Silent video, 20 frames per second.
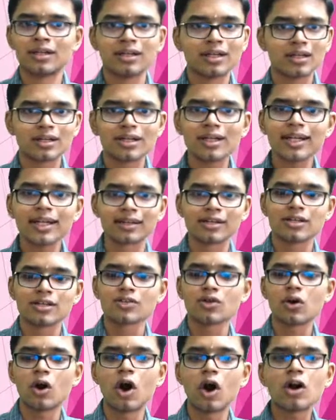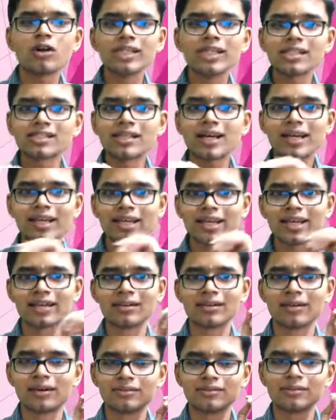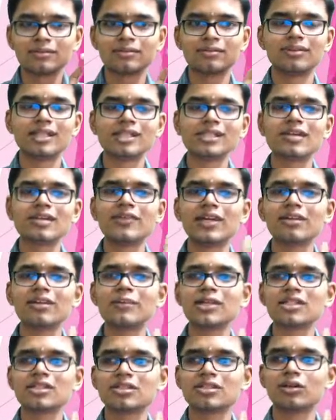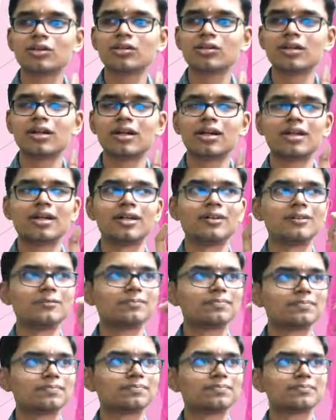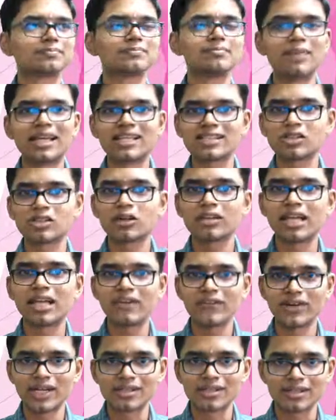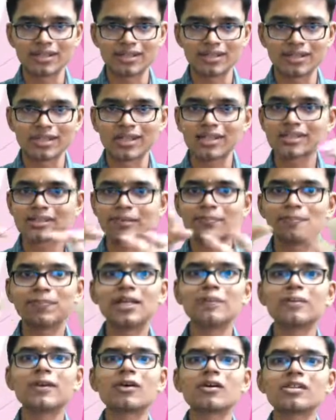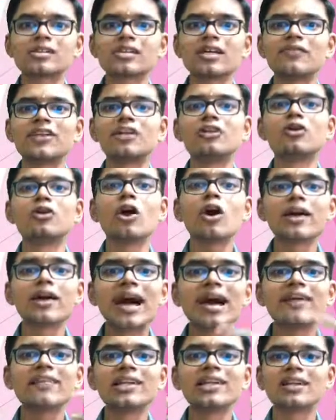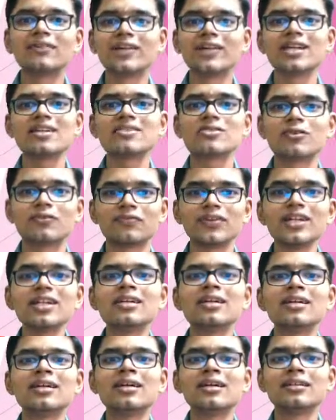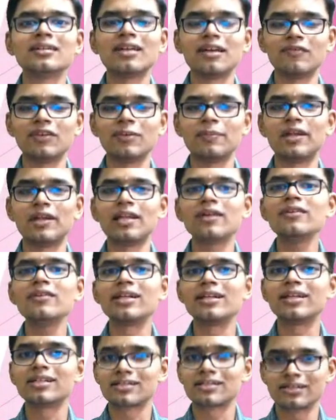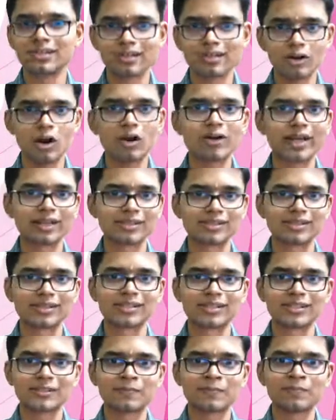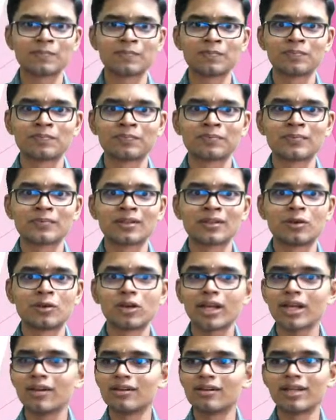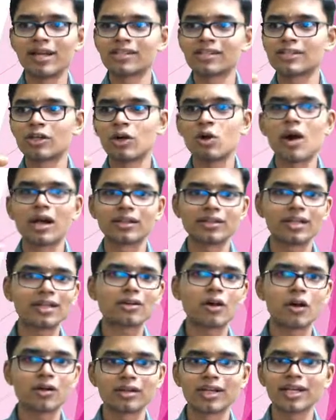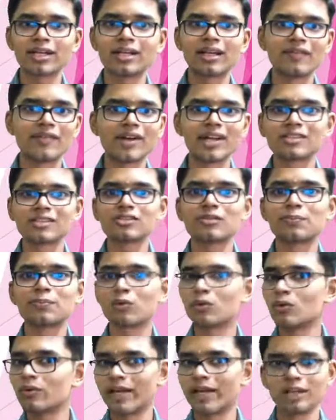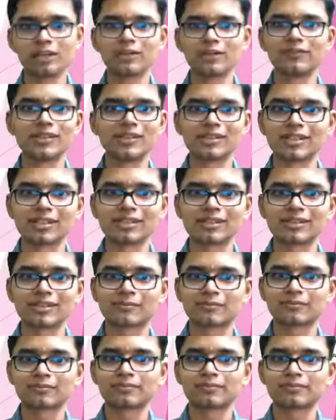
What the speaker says: Clear? So all these are these are very much based on the evidences. It is simply because that we do not have any evidence of it that we believe it did not exist. Okay, there is no other concrete evidence to prove any of these things.